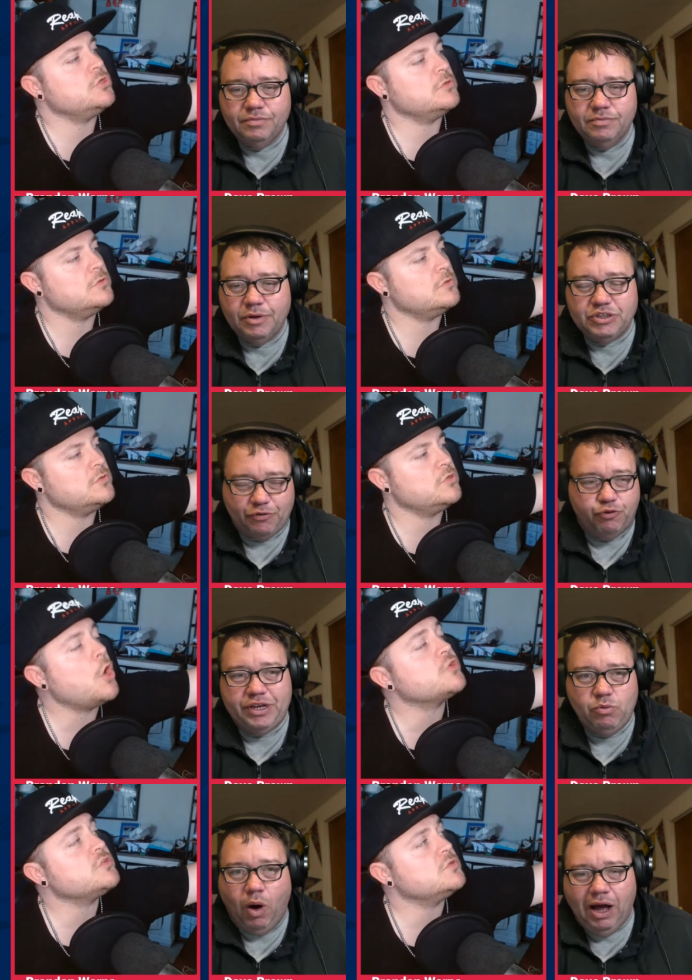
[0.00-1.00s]
Speaker 1: It was a free
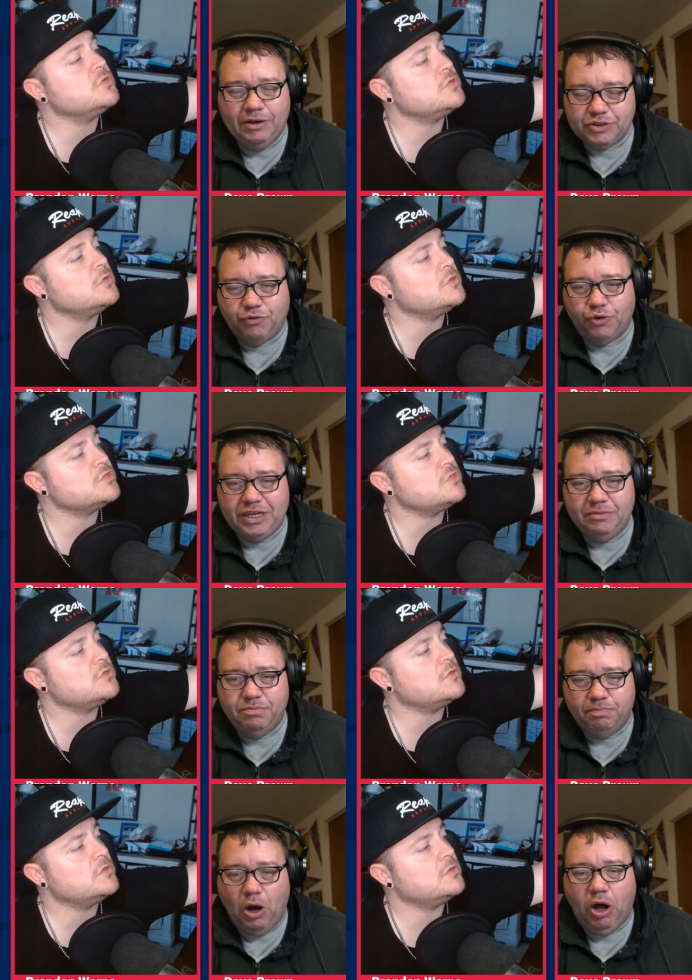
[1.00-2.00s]
no. ball. It was a free
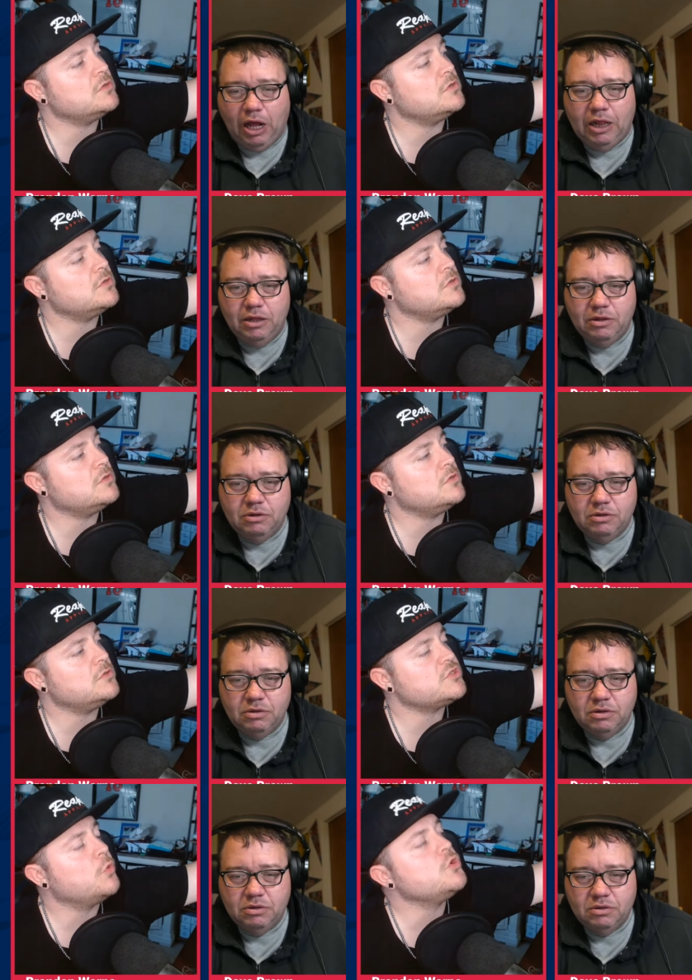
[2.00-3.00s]
ball.
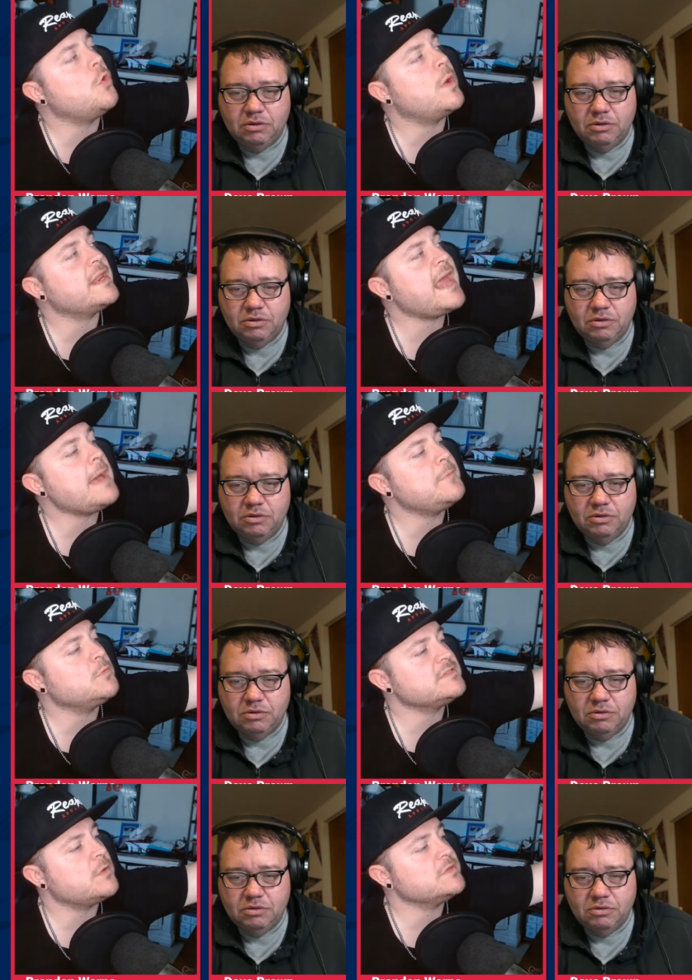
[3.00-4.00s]
So, no, what
Speaker 2: had
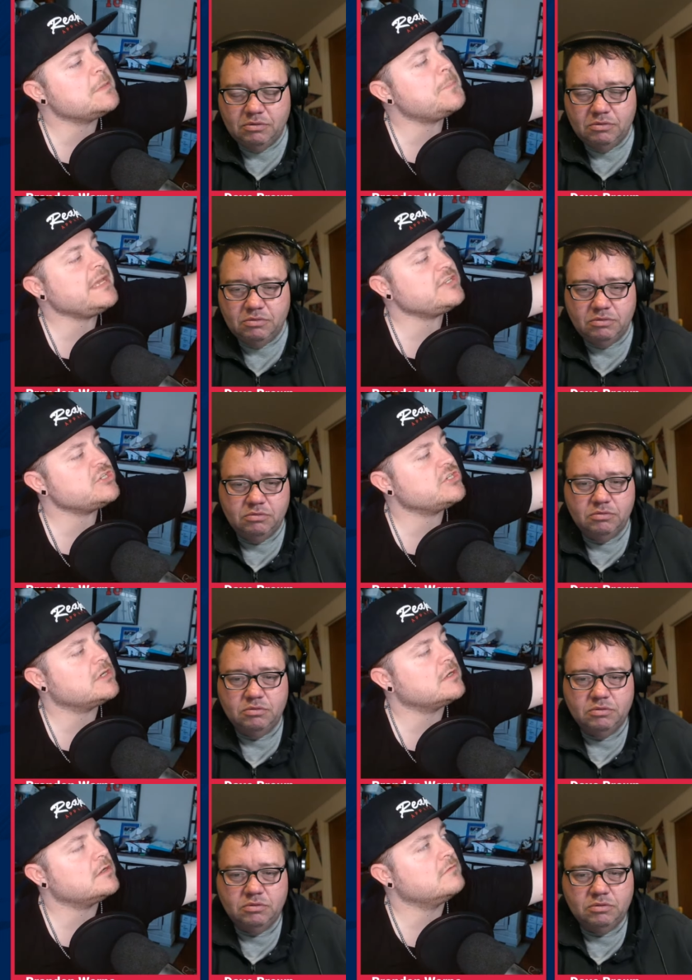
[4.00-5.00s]
happened was there was a
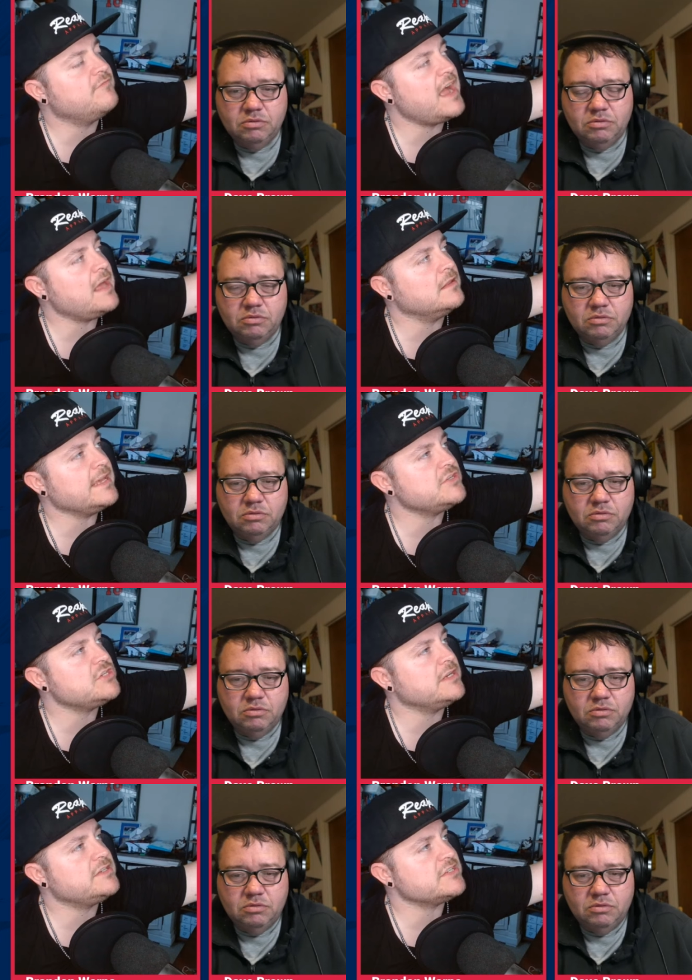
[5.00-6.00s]
pitch
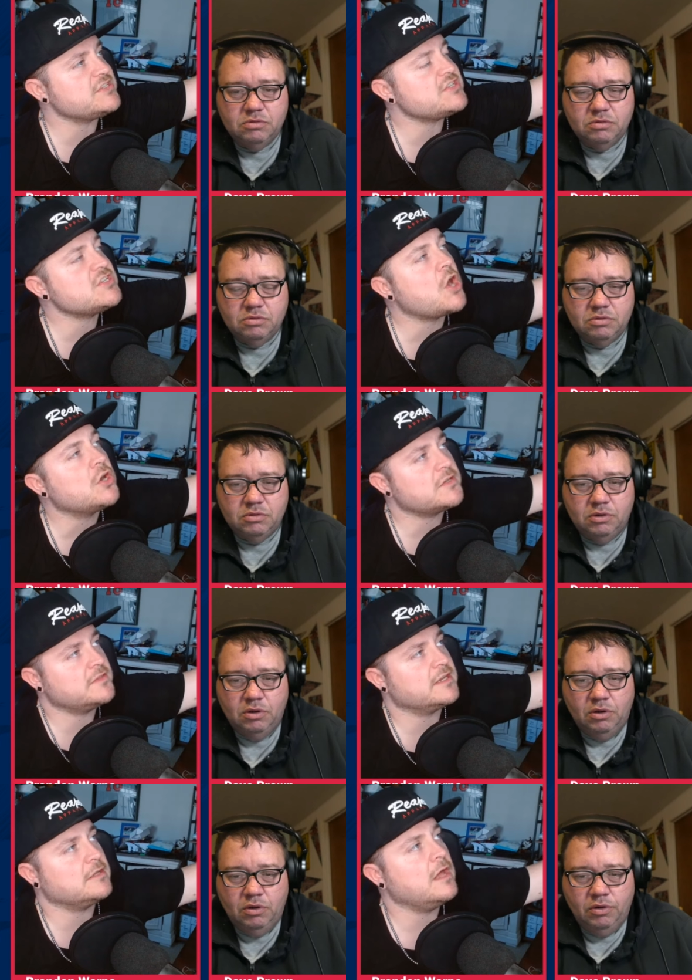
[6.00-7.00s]
violation to start
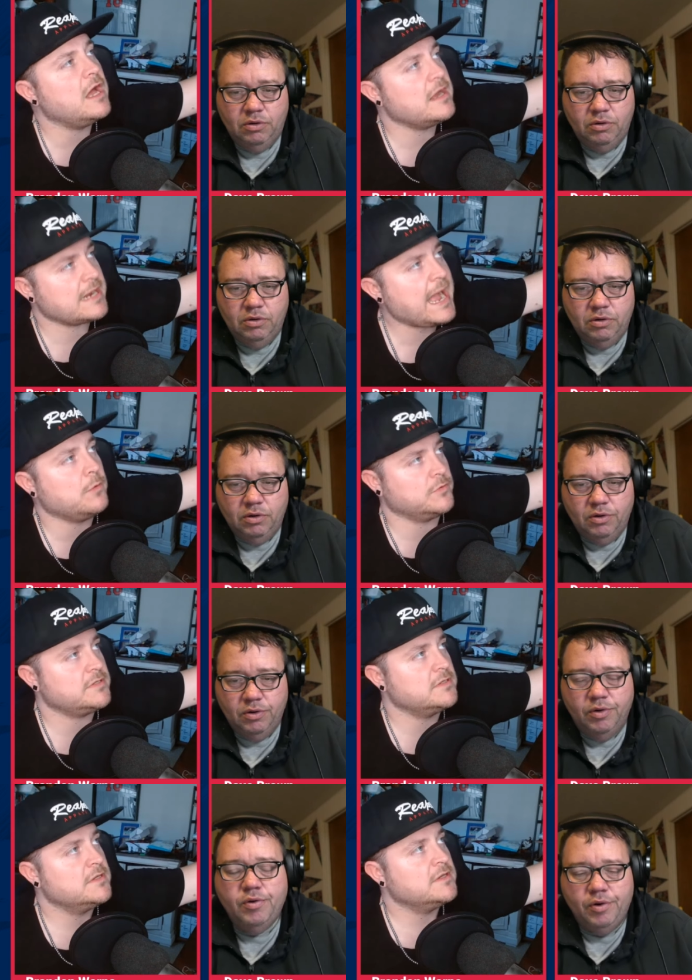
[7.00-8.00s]
the clock
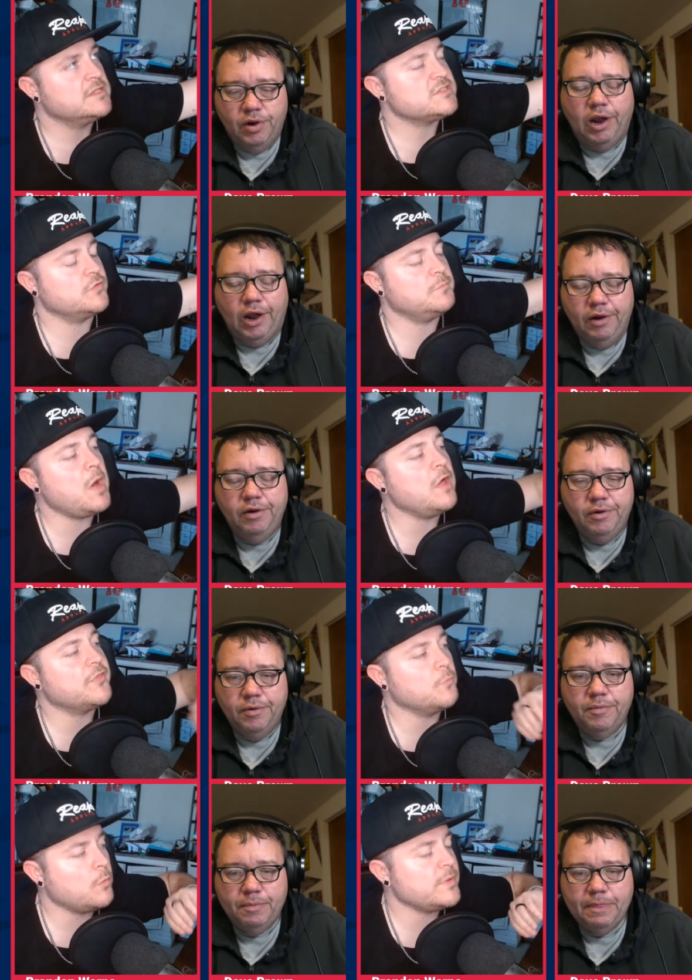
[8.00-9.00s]
count. Uh-huh. So, ball,
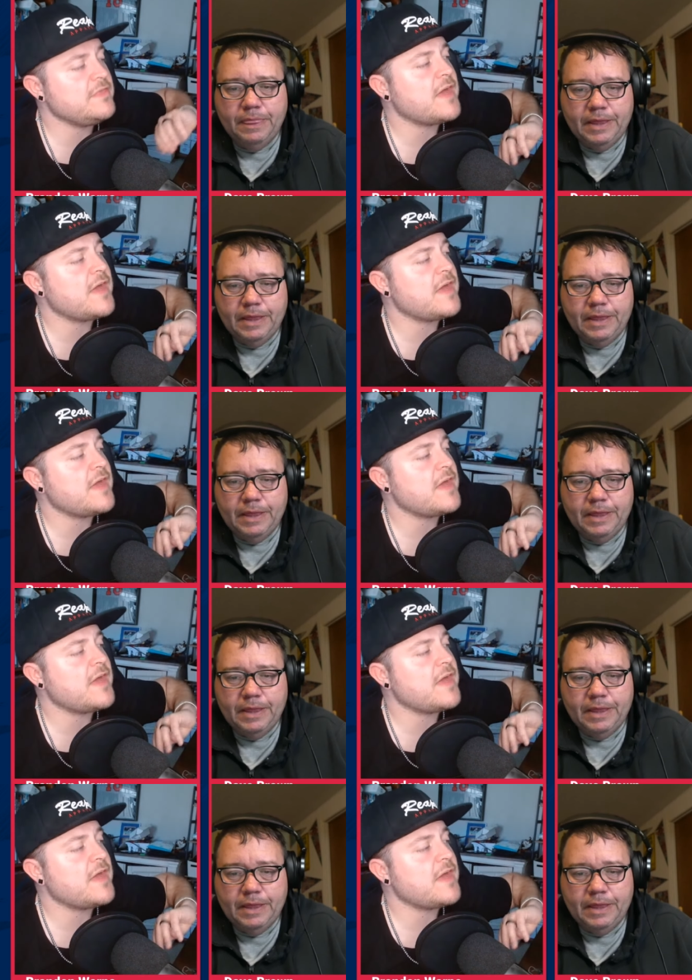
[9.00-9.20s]
what we